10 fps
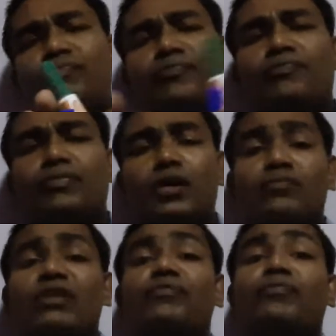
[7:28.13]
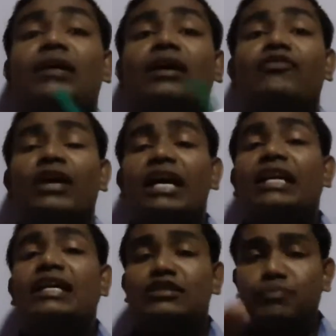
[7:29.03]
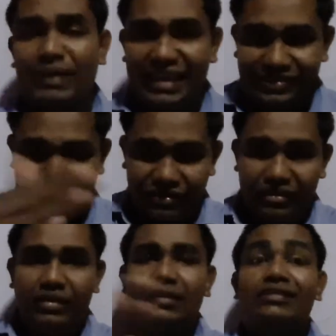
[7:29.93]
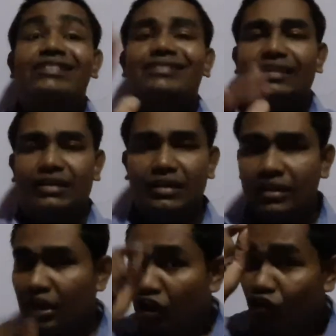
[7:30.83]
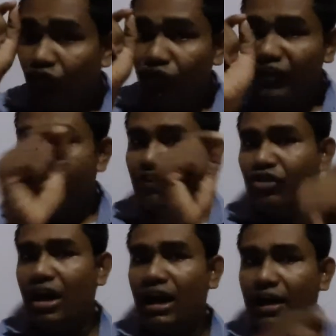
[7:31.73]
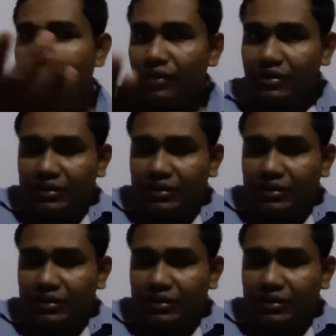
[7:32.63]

from the various places this circle. When you are